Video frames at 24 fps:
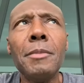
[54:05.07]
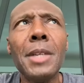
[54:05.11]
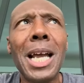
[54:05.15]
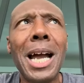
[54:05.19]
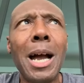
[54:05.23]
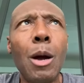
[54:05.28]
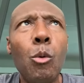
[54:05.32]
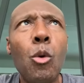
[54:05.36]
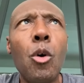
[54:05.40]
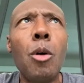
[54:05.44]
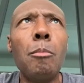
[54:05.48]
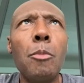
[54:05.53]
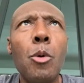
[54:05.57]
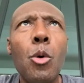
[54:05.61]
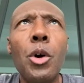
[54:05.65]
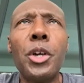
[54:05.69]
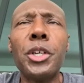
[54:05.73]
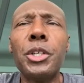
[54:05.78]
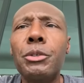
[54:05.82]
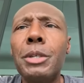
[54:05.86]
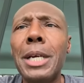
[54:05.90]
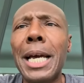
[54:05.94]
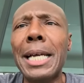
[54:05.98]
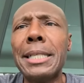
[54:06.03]
I want more
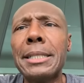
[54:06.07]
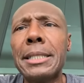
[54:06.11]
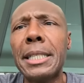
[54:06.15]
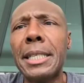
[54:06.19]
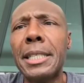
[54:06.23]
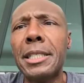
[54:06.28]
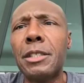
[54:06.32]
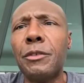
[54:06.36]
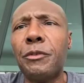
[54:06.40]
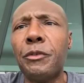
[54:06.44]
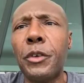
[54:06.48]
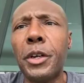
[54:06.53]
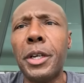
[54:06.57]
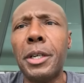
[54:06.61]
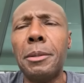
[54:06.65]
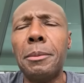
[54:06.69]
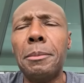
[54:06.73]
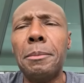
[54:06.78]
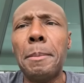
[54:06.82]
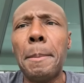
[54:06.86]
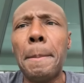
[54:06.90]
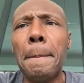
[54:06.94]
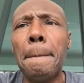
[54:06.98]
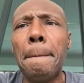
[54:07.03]
you guys to get to freedom.
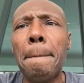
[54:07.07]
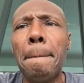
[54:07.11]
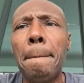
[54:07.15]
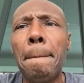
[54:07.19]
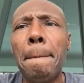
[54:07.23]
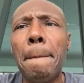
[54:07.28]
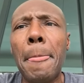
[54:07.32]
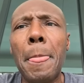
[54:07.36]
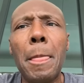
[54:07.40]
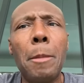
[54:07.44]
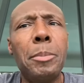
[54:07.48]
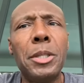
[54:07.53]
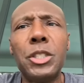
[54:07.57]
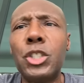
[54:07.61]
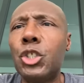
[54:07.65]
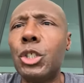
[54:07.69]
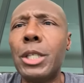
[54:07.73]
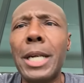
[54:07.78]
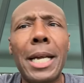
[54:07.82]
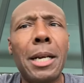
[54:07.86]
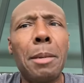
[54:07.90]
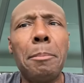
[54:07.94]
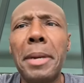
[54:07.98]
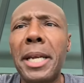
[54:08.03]
But you
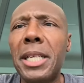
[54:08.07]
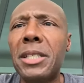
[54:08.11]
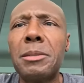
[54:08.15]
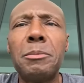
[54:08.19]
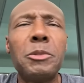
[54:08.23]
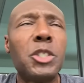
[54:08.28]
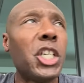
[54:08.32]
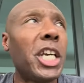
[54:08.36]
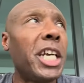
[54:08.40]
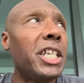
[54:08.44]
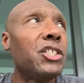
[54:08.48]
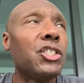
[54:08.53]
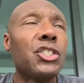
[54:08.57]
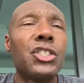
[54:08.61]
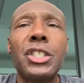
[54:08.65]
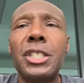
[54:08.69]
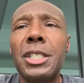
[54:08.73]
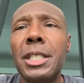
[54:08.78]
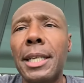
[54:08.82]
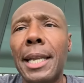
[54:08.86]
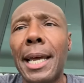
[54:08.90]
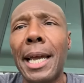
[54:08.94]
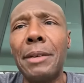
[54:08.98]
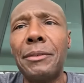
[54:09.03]
got to make some changes in
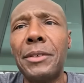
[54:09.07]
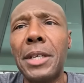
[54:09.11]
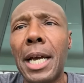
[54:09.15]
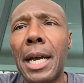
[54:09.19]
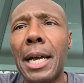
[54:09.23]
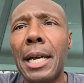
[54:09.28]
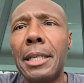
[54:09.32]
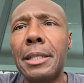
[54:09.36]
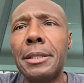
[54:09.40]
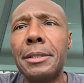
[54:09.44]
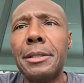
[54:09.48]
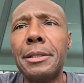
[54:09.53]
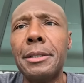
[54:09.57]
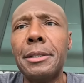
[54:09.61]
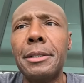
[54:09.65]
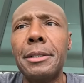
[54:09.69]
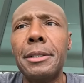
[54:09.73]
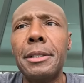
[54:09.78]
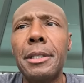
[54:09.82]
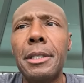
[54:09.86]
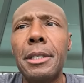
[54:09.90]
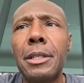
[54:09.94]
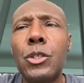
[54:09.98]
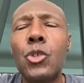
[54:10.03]
your life, guys.
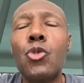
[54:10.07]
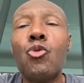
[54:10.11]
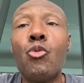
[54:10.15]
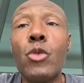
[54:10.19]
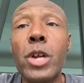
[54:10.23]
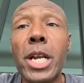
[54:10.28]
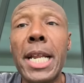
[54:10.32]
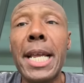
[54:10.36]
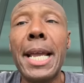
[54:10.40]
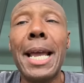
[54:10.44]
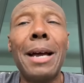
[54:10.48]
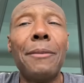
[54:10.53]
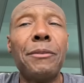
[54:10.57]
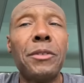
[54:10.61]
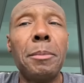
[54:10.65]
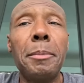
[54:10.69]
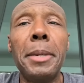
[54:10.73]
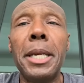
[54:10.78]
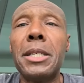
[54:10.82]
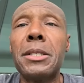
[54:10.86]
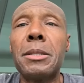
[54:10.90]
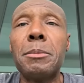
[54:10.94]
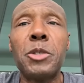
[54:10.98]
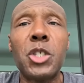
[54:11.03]
You really have to
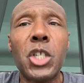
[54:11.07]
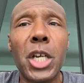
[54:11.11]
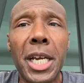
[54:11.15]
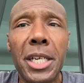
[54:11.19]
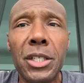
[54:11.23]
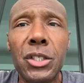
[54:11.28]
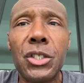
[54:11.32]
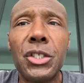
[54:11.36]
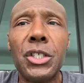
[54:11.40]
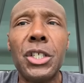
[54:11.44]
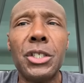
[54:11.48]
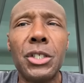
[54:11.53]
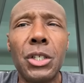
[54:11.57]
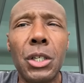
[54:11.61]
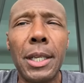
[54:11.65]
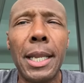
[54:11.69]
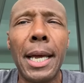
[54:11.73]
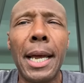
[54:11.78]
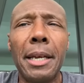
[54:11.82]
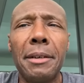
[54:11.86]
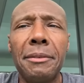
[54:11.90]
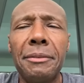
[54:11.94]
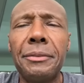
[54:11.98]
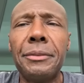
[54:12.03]
make some changes in your
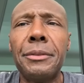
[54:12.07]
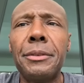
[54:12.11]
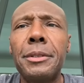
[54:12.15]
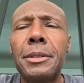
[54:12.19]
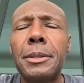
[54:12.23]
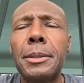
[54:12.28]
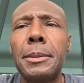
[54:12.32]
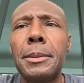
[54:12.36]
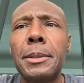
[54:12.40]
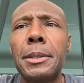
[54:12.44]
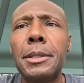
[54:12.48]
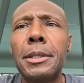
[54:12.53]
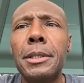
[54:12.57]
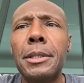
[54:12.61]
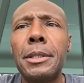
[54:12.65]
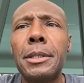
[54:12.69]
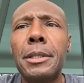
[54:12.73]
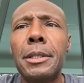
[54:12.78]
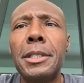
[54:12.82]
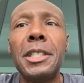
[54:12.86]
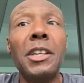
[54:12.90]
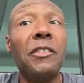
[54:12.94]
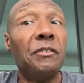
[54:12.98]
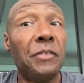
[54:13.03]
life,
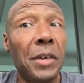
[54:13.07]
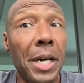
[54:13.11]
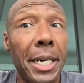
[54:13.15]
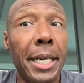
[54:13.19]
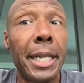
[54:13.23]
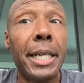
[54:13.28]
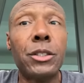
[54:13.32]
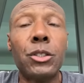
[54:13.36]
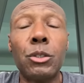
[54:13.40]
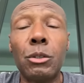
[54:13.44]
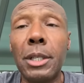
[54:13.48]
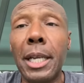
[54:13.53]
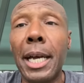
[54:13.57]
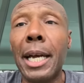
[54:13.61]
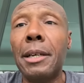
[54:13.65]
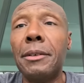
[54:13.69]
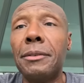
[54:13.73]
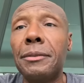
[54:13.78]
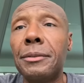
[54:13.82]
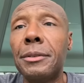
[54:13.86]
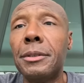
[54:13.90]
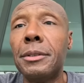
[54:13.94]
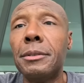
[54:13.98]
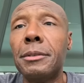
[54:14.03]
your financial
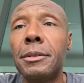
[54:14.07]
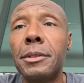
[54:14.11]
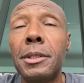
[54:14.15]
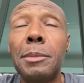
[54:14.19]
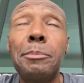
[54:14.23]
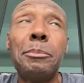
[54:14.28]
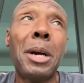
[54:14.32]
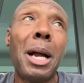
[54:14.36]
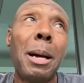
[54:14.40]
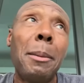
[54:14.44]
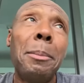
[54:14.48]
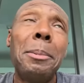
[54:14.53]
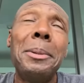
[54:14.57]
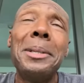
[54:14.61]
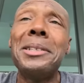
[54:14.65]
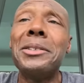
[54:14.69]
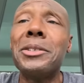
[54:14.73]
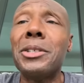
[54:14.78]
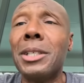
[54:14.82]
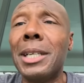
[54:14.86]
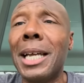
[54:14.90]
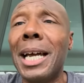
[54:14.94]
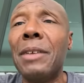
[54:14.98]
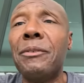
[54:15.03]
life, probably
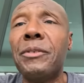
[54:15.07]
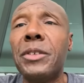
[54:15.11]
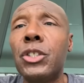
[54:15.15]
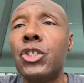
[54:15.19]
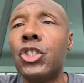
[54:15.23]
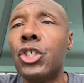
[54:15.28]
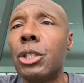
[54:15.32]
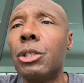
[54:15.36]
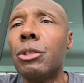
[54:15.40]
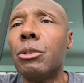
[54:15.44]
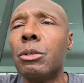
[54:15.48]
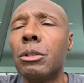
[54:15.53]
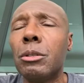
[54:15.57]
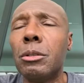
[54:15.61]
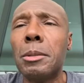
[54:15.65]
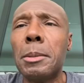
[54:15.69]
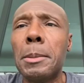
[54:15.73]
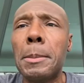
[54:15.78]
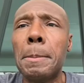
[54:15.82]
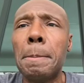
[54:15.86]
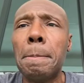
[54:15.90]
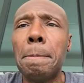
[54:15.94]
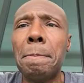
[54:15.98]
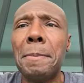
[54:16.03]
your life in general.
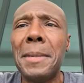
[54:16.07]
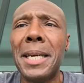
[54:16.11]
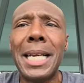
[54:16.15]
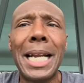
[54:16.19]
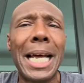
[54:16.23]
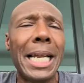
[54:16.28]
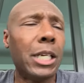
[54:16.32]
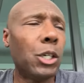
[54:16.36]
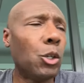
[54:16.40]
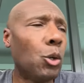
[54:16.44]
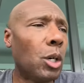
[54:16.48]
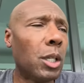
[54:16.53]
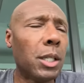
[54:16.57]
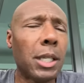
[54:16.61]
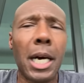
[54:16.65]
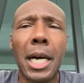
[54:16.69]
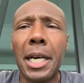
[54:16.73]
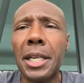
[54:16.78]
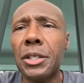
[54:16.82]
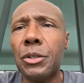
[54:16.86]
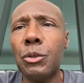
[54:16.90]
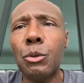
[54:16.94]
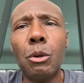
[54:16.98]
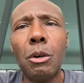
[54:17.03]
And I know a lot
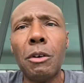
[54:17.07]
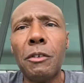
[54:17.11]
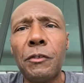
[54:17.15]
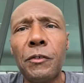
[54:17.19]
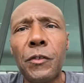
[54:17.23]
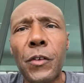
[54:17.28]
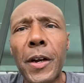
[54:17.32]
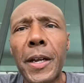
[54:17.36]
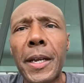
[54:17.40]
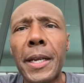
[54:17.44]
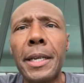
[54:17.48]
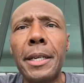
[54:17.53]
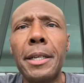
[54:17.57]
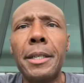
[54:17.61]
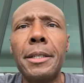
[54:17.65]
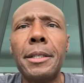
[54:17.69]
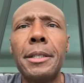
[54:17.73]
of you are afraid.